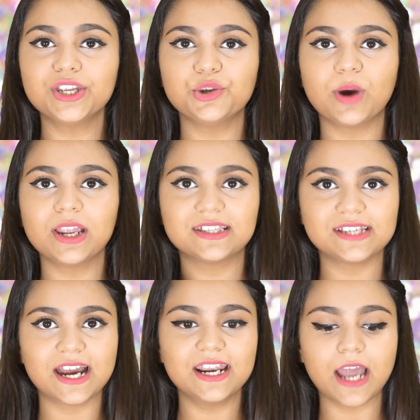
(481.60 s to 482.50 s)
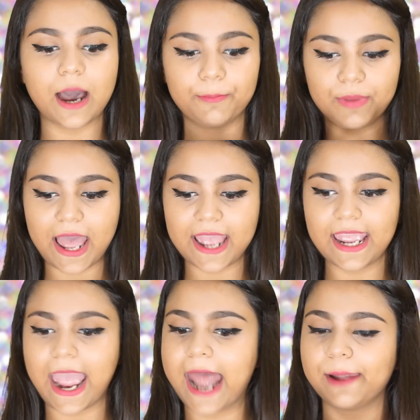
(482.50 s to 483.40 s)
you are done
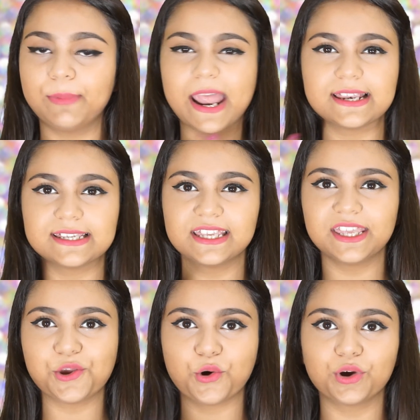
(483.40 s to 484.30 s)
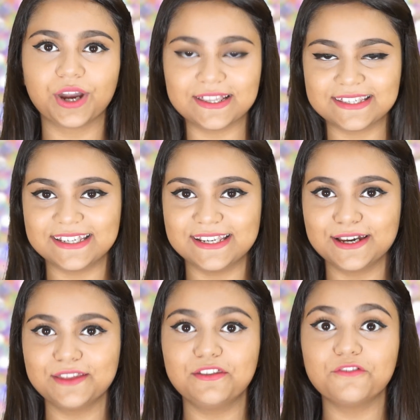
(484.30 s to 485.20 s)
applying and blending your concealer,